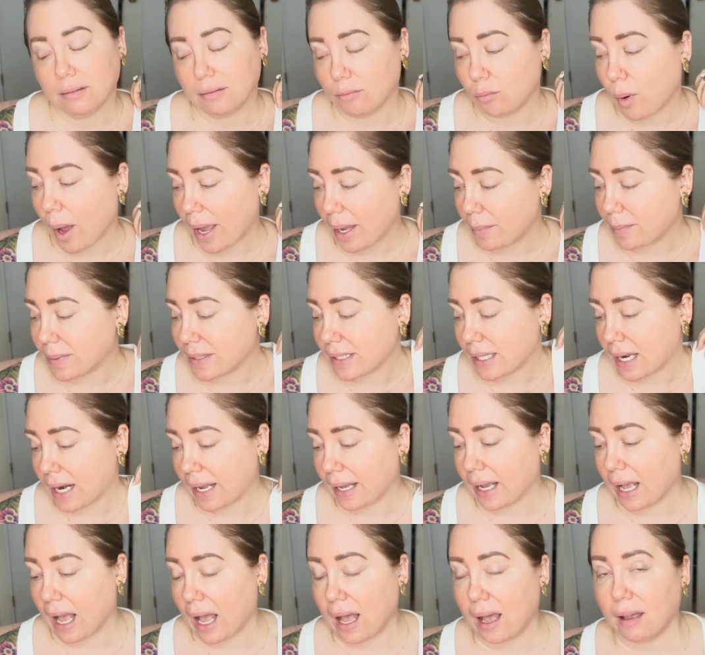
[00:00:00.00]
wipes that
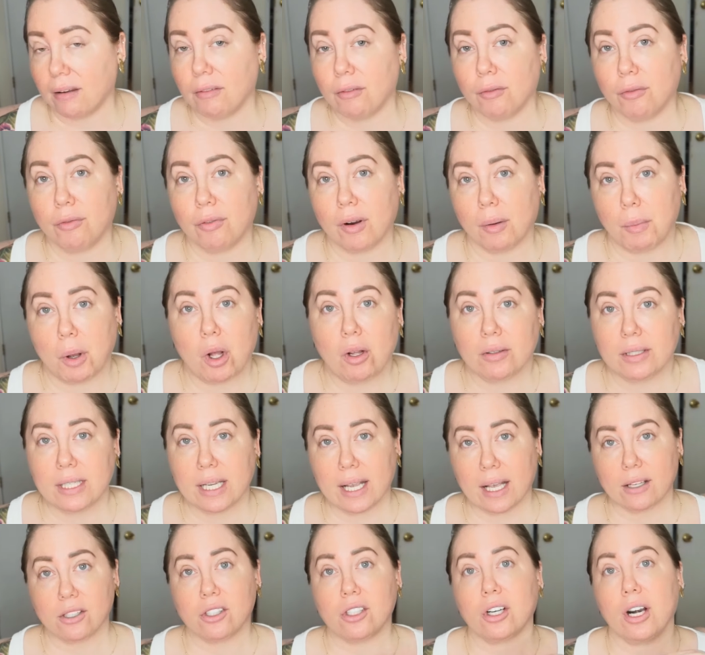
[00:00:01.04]
I got from Ulta
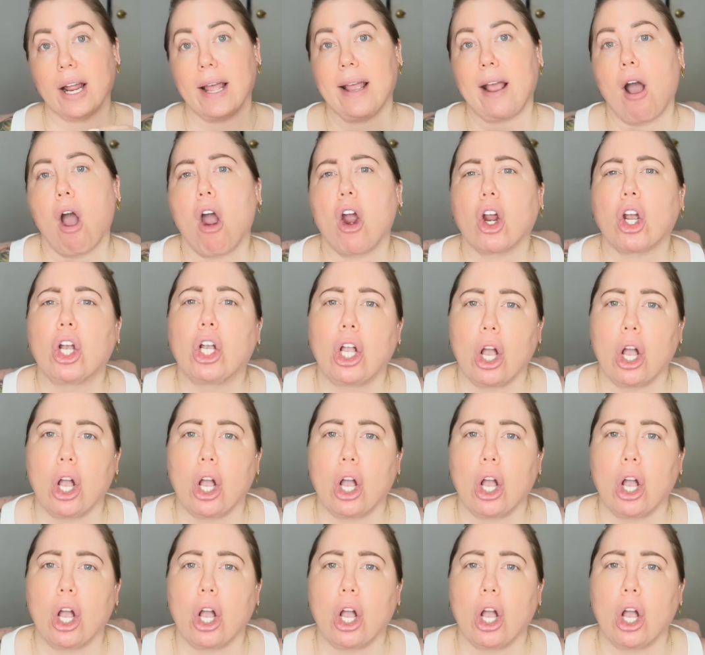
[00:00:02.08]
yesterday are